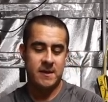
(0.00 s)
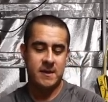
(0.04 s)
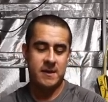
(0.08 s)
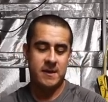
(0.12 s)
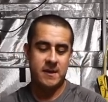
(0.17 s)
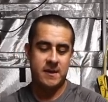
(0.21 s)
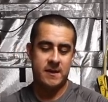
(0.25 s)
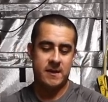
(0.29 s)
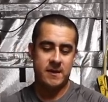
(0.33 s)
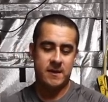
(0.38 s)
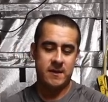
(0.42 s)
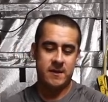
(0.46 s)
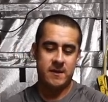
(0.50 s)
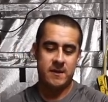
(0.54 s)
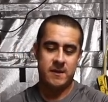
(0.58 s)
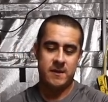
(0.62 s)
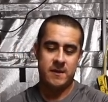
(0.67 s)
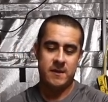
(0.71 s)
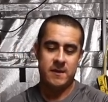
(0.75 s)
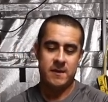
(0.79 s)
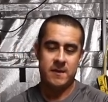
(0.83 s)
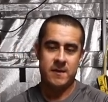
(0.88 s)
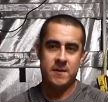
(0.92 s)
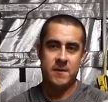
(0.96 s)

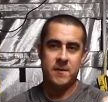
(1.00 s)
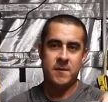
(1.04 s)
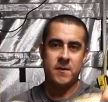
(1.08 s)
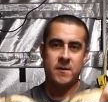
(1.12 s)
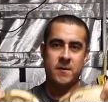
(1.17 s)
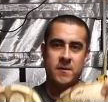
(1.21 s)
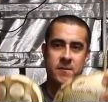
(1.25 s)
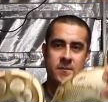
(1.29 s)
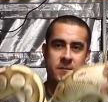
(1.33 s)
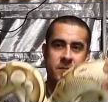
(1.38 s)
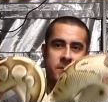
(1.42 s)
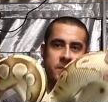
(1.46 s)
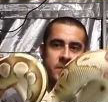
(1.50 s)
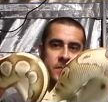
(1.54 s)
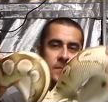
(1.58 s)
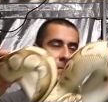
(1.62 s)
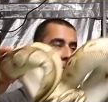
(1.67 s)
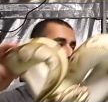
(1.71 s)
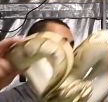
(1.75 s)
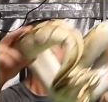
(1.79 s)
Nothing is said.